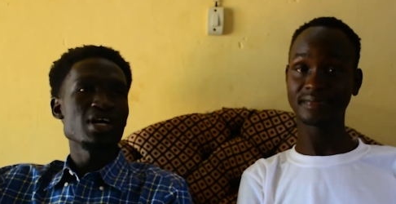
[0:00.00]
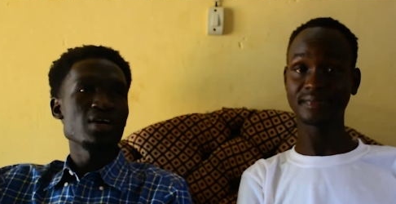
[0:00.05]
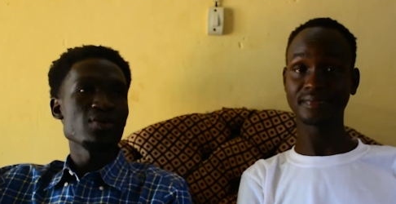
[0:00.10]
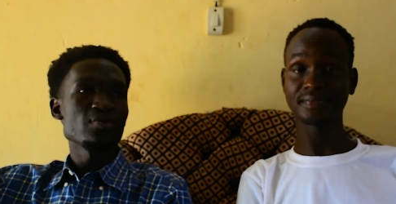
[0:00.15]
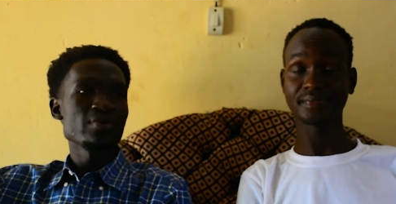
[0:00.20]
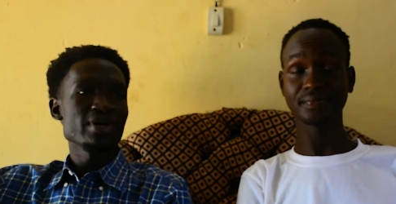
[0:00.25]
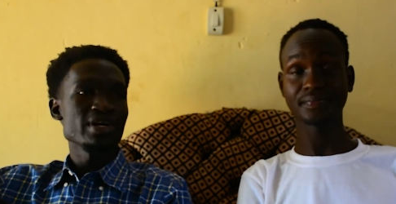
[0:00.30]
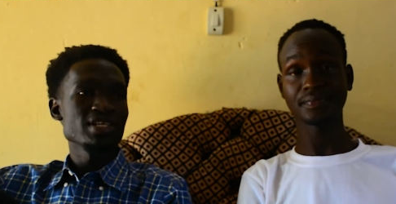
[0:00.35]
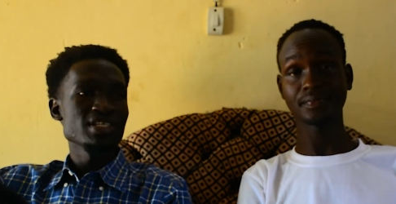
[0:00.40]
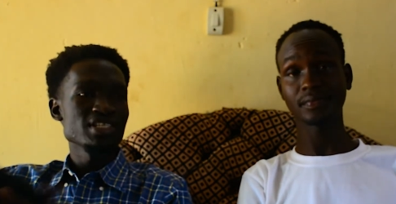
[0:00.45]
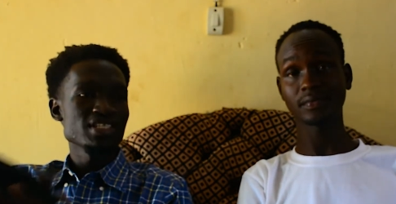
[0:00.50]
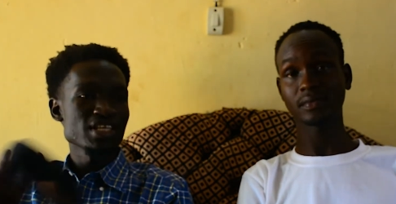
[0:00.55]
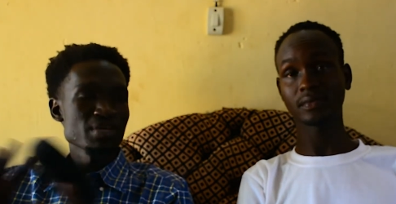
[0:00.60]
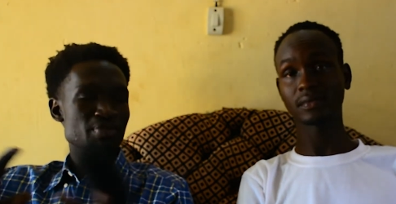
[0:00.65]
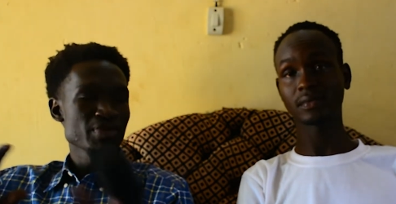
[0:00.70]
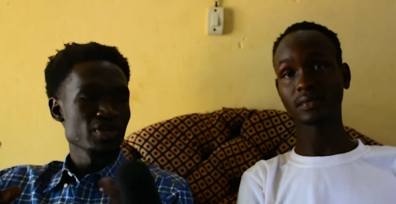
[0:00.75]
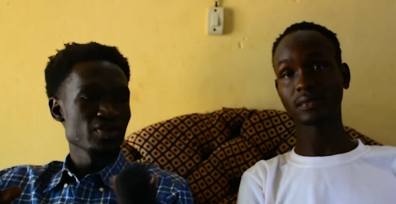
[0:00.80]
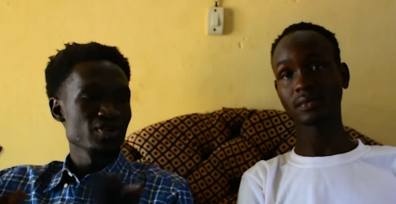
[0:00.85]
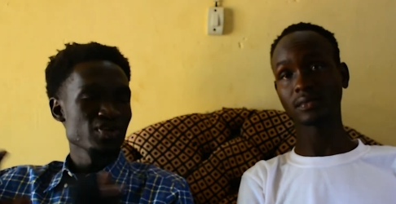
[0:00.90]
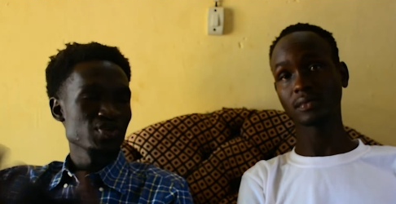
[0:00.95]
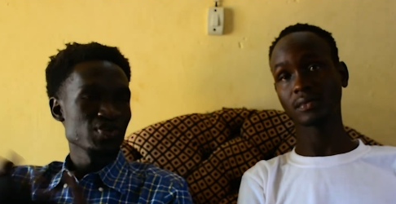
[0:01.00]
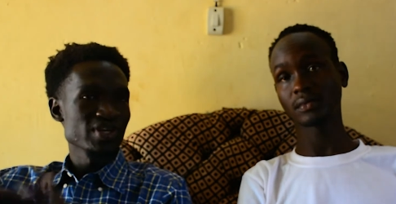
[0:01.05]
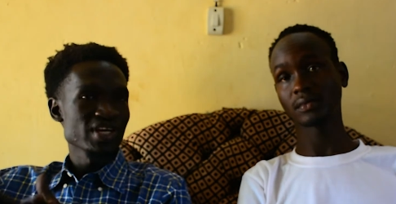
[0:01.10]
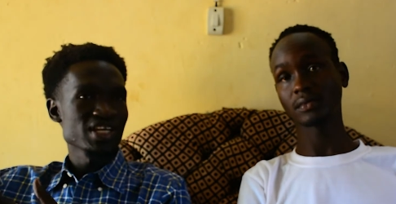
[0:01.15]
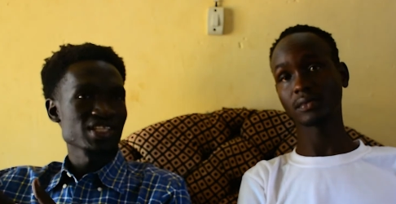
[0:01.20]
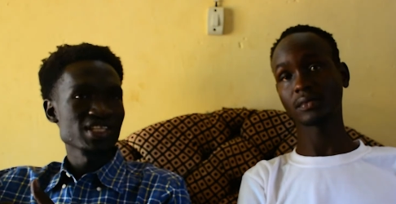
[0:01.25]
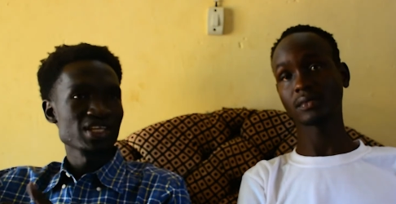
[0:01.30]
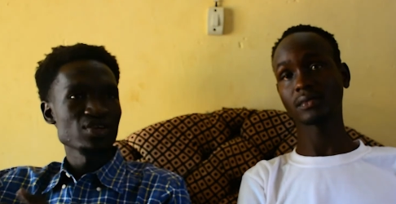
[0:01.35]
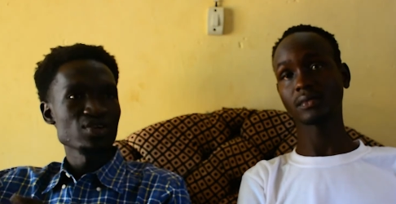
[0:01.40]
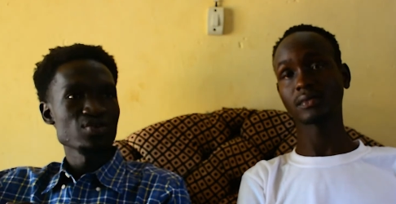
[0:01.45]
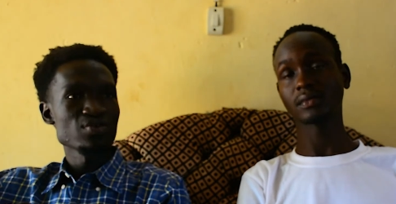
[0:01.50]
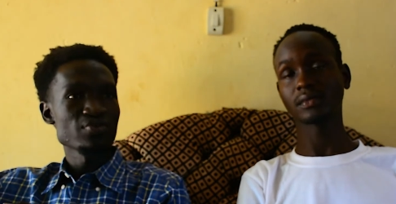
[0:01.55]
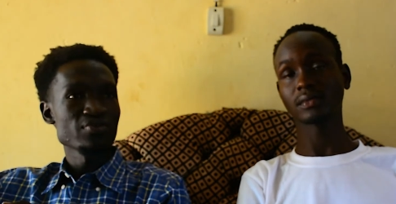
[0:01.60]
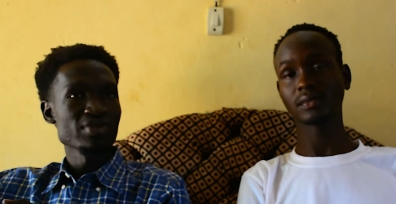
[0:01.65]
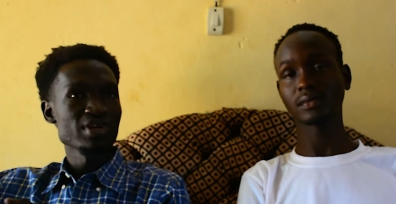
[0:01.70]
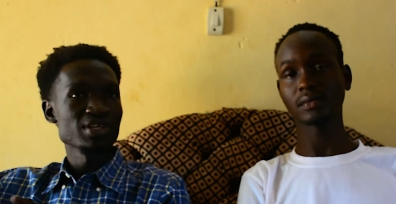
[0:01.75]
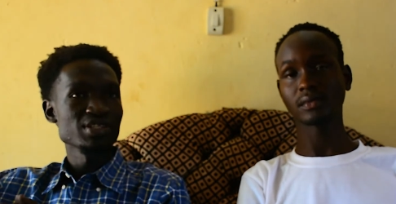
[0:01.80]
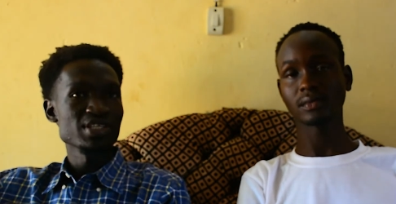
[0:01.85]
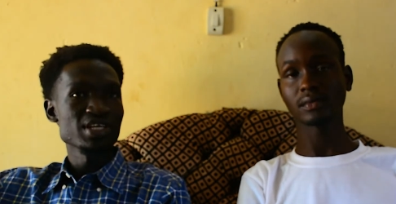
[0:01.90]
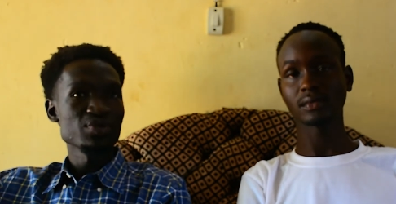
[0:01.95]
Speaker 1: our entertainment industry has a lot of
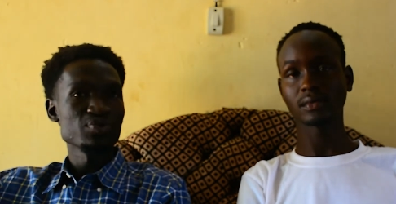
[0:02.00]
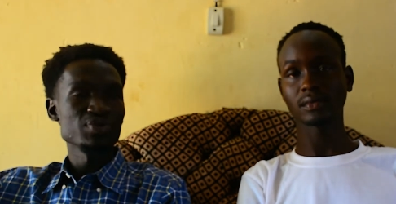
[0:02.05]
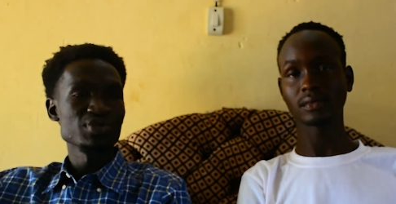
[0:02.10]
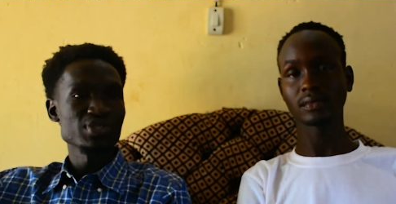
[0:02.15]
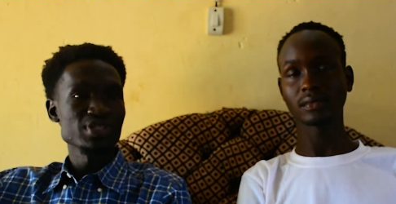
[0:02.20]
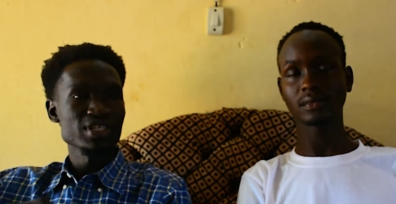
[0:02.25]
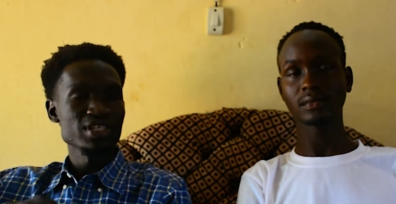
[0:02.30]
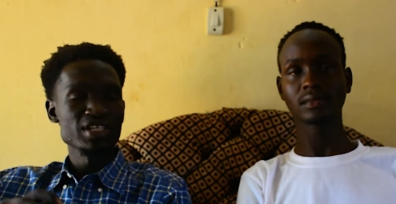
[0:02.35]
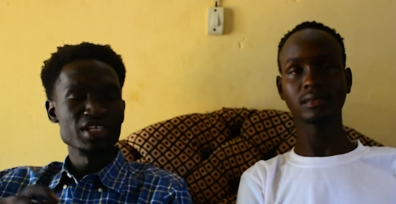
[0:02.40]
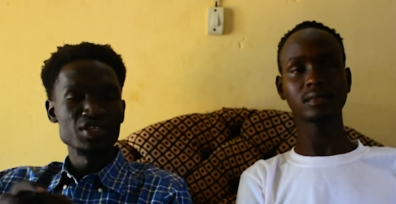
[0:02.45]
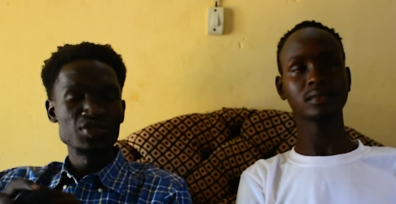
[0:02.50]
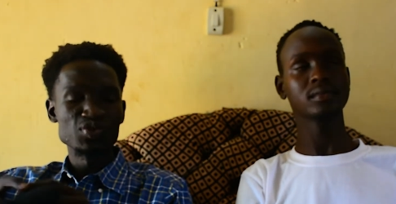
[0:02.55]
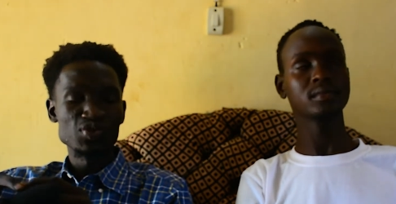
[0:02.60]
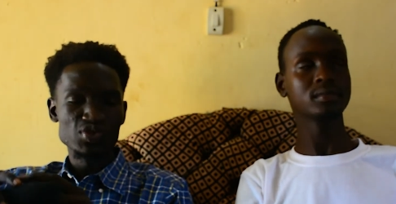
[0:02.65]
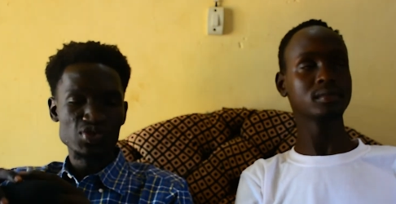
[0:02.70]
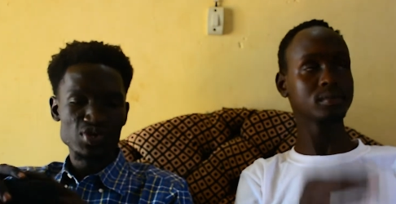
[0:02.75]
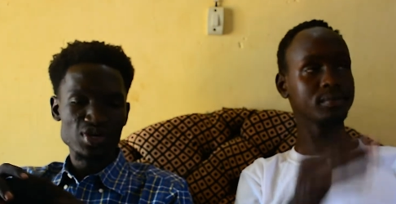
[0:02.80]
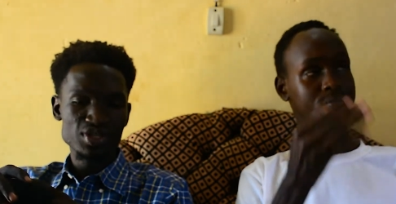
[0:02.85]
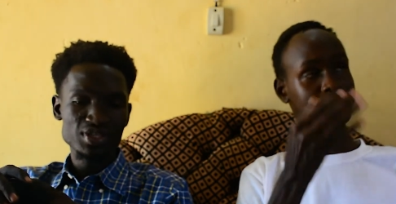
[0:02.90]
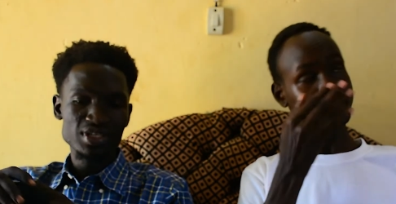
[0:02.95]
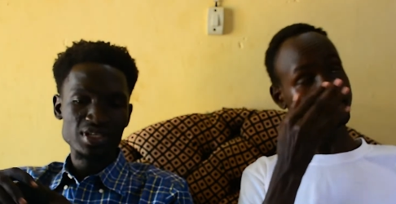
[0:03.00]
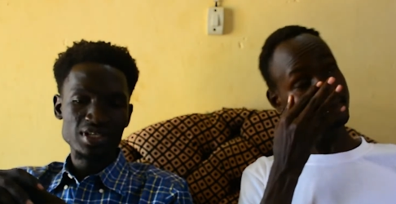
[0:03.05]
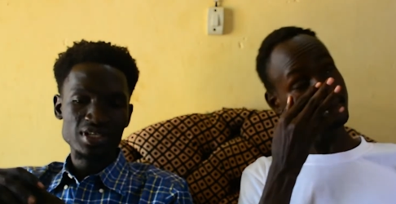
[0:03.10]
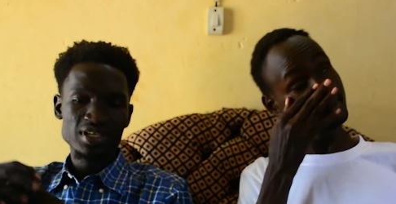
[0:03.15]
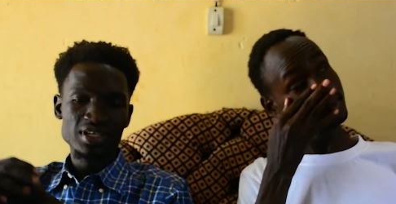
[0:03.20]
things that we still need to sort.